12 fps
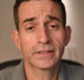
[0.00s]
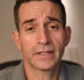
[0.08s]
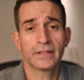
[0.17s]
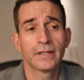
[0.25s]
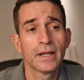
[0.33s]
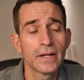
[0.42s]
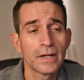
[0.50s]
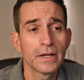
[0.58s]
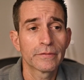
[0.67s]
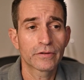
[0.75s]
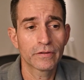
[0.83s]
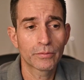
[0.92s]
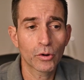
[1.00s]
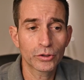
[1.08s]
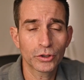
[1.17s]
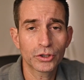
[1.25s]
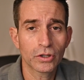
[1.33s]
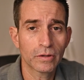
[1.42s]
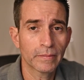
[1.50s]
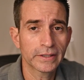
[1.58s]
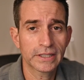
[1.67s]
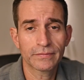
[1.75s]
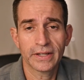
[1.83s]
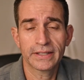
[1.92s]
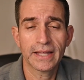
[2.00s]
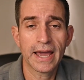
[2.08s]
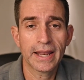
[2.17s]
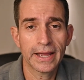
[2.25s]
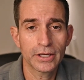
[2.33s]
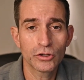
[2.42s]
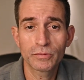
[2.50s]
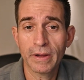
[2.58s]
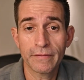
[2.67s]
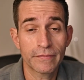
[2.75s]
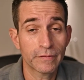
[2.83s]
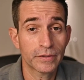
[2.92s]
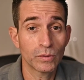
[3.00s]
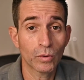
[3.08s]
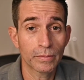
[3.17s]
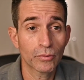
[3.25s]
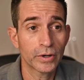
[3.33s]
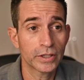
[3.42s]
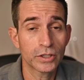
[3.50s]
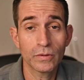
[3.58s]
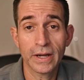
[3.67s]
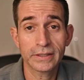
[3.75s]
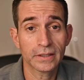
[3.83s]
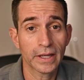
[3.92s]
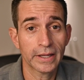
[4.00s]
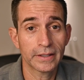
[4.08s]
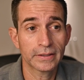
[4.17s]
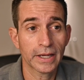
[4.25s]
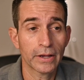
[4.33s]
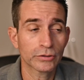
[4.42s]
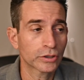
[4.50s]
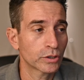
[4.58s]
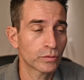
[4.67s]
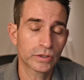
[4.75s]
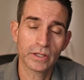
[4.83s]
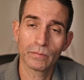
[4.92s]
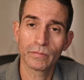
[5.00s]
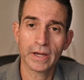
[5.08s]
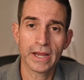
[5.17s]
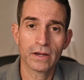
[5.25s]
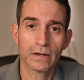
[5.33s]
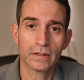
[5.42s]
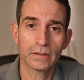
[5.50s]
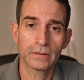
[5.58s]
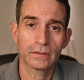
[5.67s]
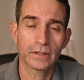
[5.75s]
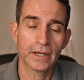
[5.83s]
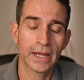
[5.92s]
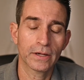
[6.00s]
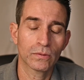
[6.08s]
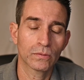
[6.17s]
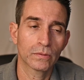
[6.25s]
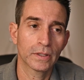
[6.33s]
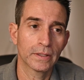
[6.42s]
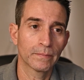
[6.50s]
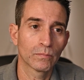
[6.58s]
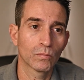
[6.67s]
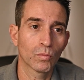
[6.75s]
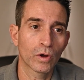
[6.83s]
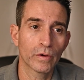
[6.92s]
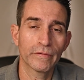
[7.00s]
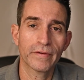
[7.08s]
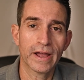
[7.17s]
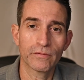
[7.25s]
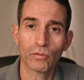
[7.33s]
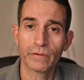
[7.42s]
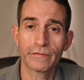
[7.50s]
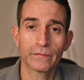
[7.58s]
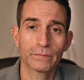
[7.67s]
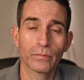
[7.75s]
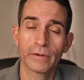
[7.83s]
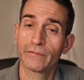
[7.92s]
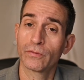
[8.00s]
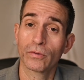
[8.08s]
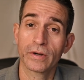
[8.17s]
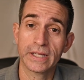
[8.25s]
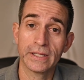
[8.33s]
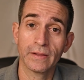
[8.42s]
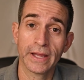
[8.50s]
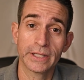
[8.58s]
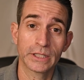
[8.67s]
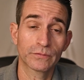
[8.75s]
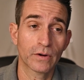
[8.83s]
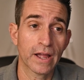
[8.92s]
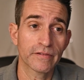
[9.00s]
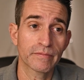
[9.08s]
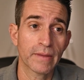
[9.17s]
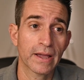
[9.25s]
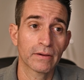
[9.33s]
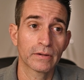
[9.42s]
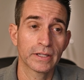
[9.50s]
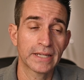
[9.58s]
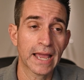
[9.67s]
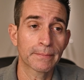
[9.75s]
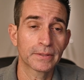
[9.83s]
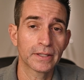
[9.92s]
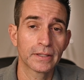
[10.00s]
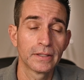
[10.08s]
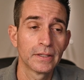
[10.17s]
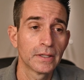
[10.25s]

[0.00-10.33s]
And for portraiture and my stuff like that, I use my 51.2 S lens. I also use the Nikkor 105 1.4 E lens for f-mount adapted.